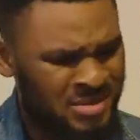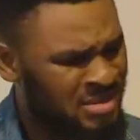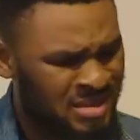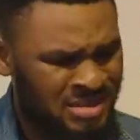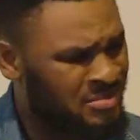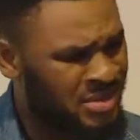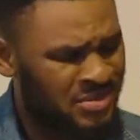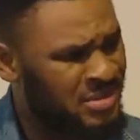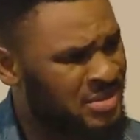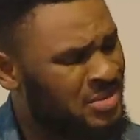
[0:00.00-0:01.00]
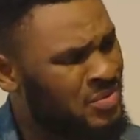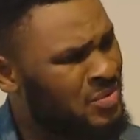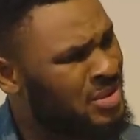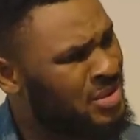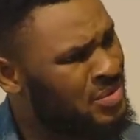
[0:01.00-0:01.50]
doesn't answer my question.
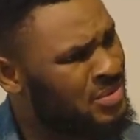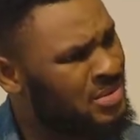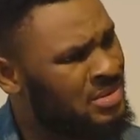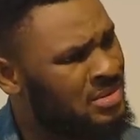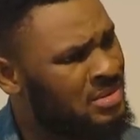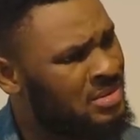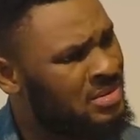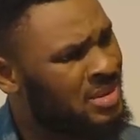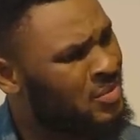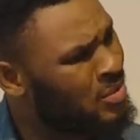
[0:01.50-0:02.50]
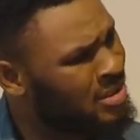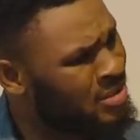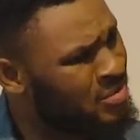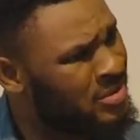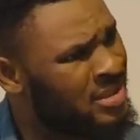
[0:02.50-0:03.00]
Who are you? And what are
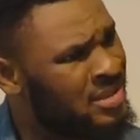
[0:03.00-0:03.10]
you doing